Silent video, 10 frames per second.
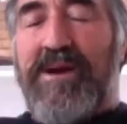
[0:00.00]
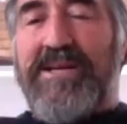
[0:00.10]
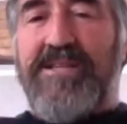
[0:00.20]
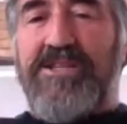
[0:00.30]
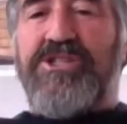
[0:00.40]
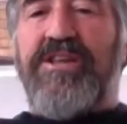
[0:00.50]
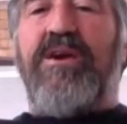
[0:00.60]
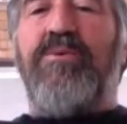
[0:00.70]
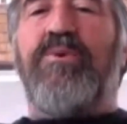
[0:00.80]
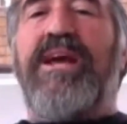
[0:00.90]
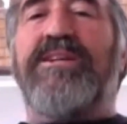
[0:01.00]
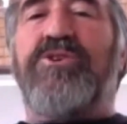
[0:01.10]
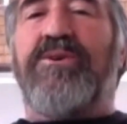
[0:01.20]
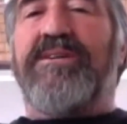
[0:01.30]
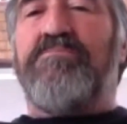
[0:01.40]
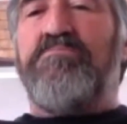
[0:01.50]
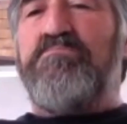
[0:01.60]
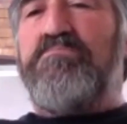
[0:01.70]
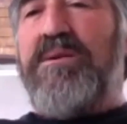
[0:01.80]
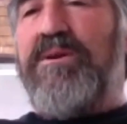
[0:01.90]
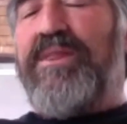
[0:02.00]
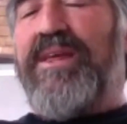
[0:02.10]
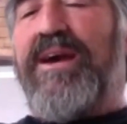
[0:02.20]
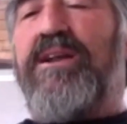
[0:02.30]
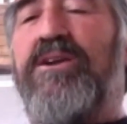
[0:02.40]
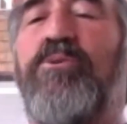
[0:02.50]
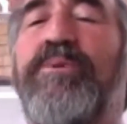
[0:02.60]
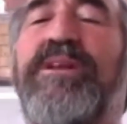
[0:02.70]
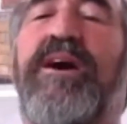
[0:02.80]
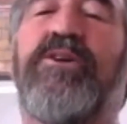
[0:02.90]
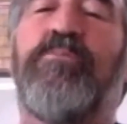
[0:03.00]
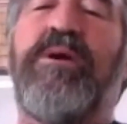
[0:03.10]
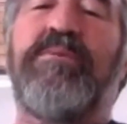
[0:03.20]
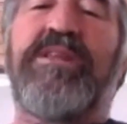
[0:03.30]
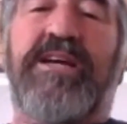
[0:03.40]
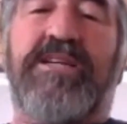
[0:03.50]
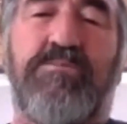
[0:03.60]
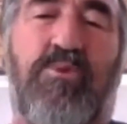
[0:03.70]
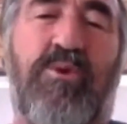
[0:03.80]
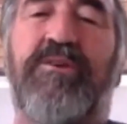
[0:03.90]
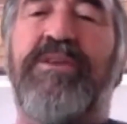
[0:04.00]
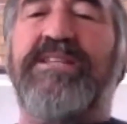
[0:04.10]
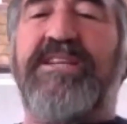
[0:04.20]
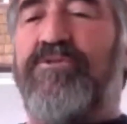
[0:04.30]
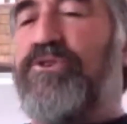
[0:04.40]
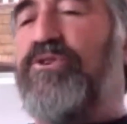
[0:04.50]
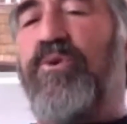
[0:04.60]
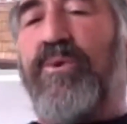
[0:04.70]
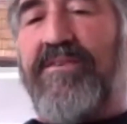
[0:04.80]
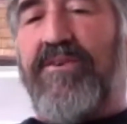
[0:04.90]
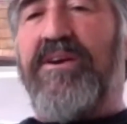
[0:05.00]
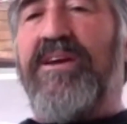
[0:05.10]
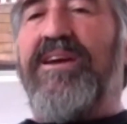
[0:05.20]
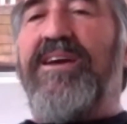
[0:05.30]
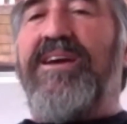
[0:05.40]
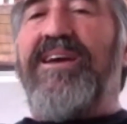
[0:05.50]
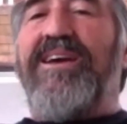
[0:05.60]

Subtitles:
message that they would answer it maybe when they got home at night or maybe the next morning or the next afternoon or whatever.